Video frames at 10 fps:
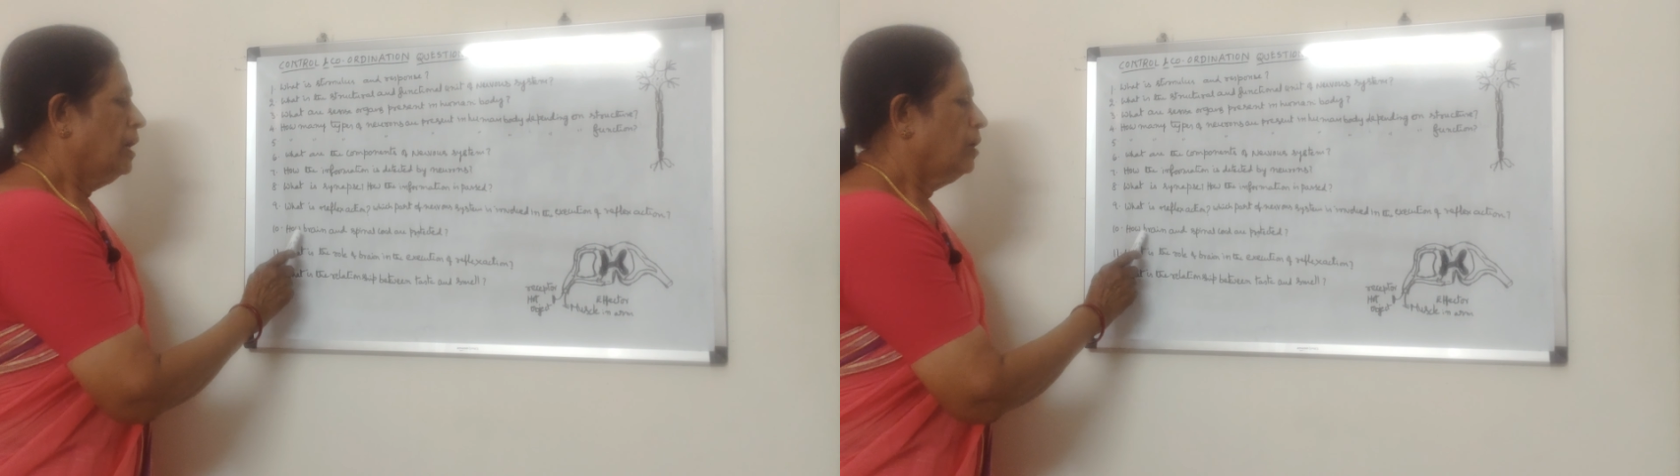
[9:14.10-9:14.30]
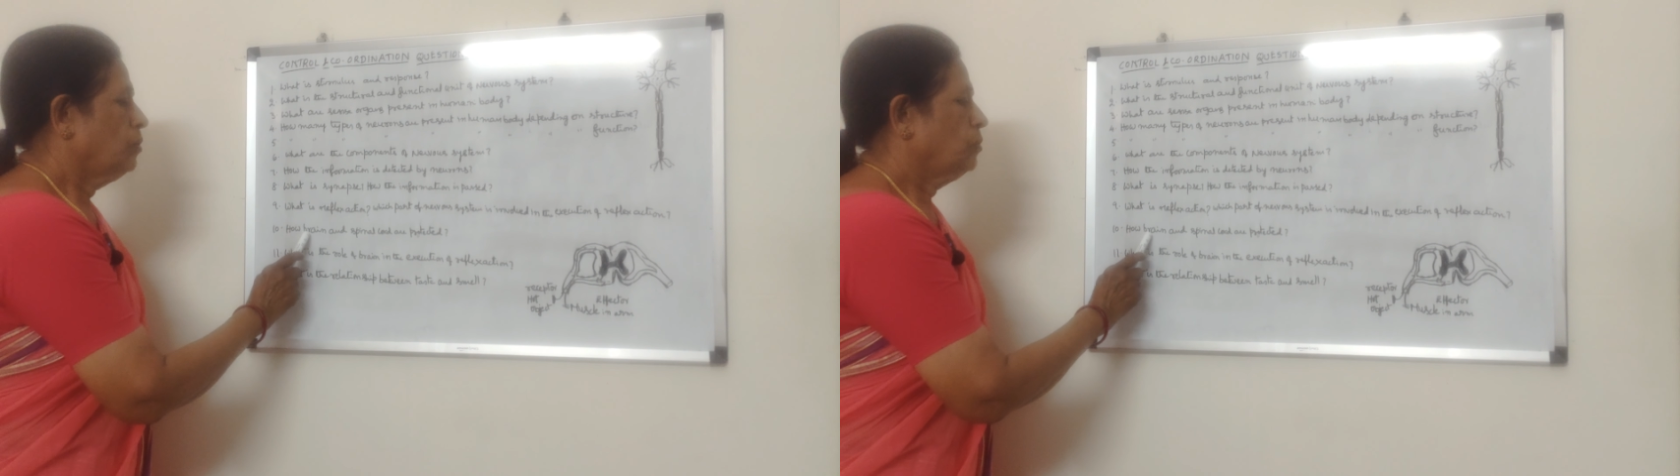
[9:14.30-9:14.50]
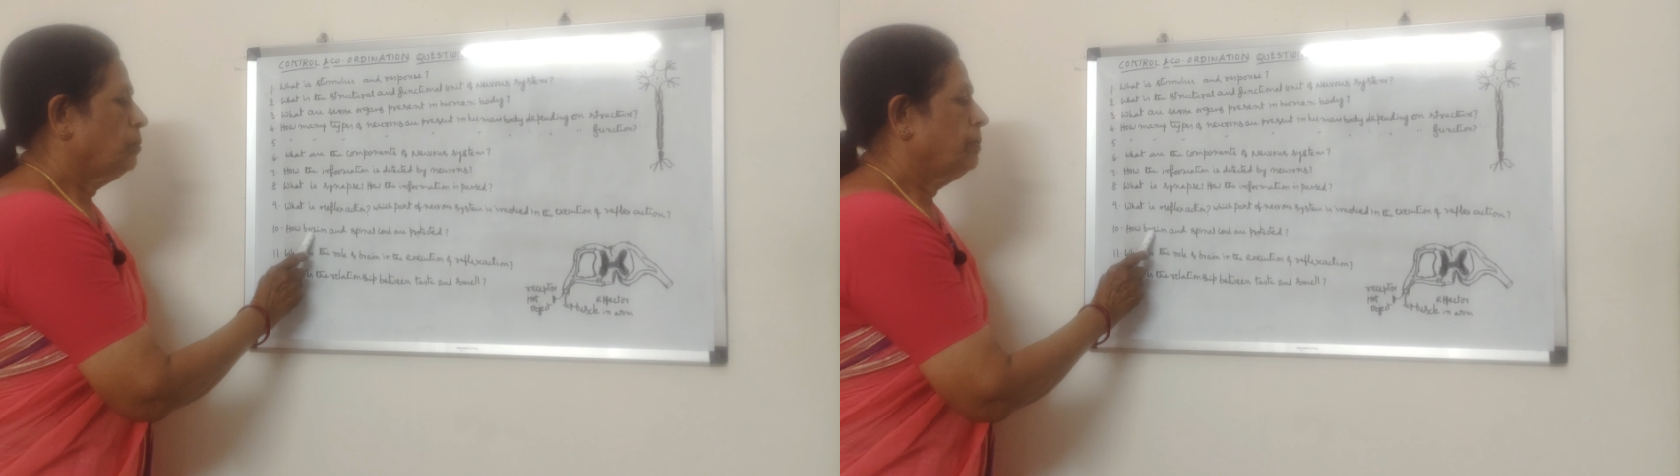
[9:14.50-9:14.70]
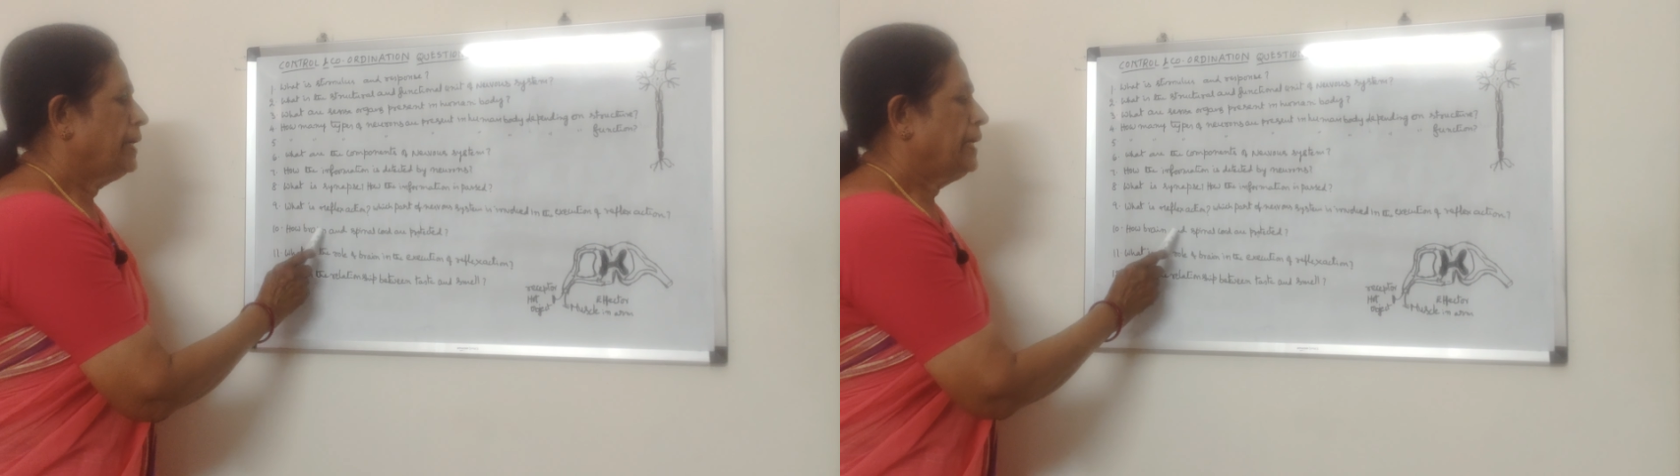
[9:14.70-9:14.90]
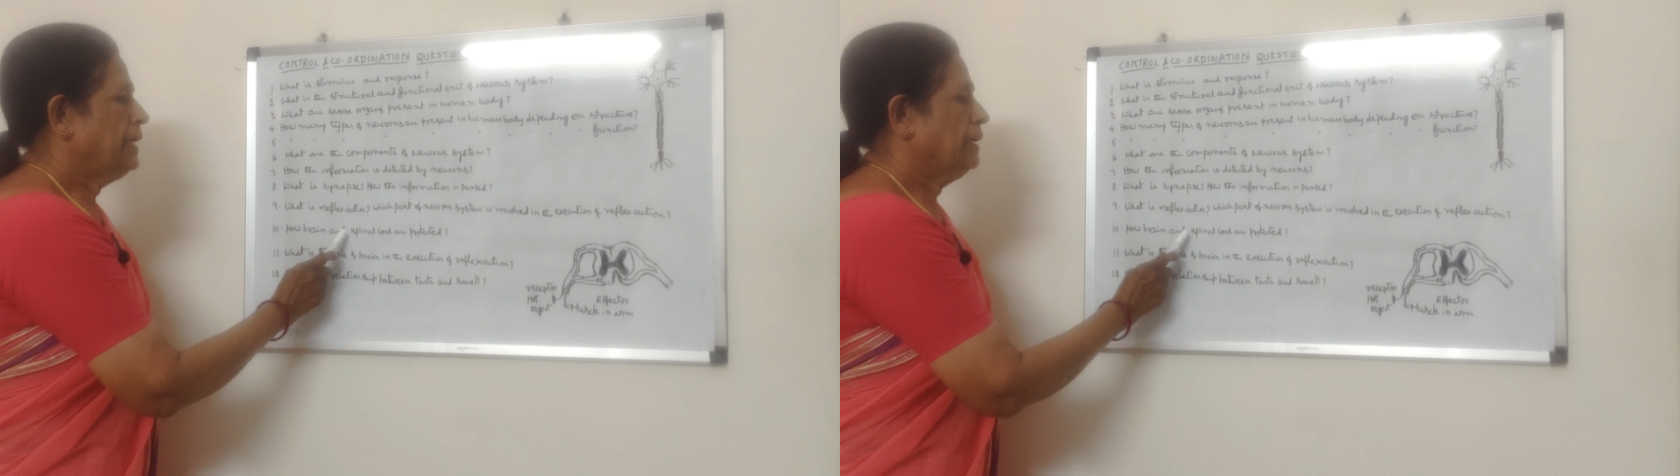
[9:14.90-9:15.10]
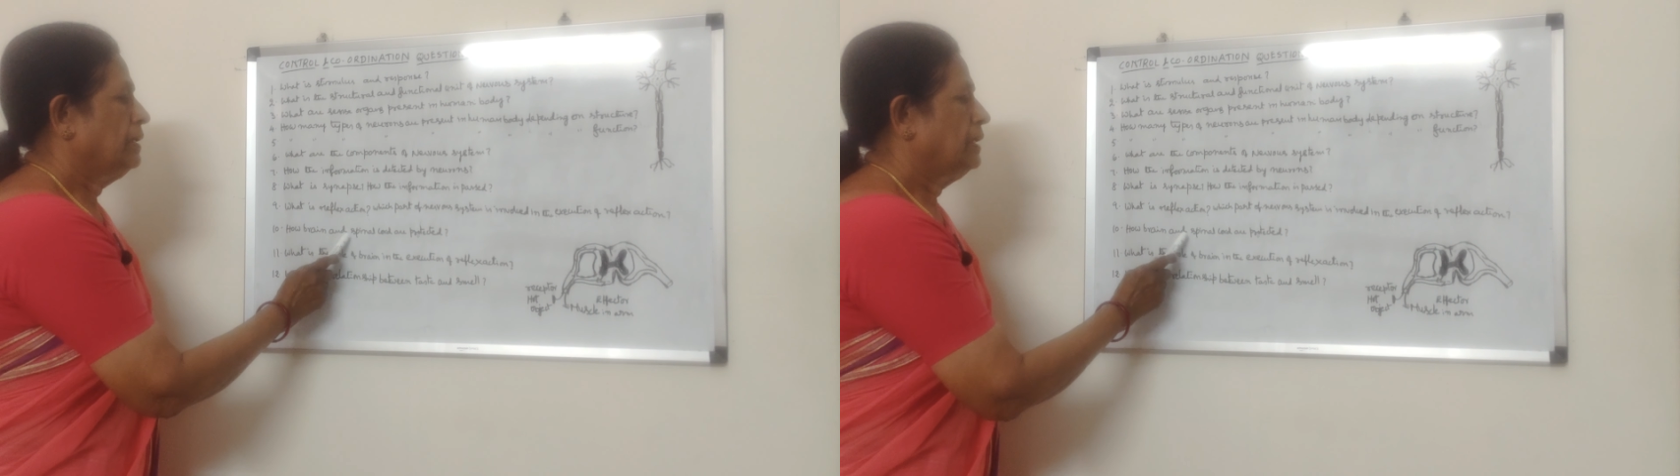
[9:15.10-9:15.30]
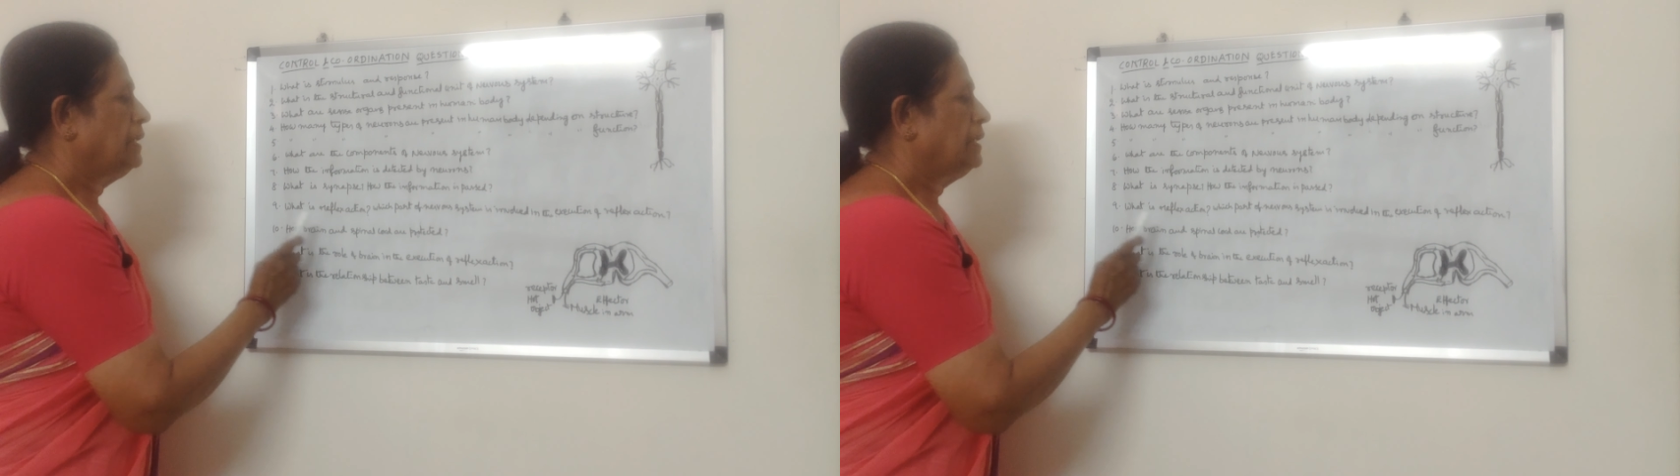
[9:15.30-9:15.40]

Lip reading: How brain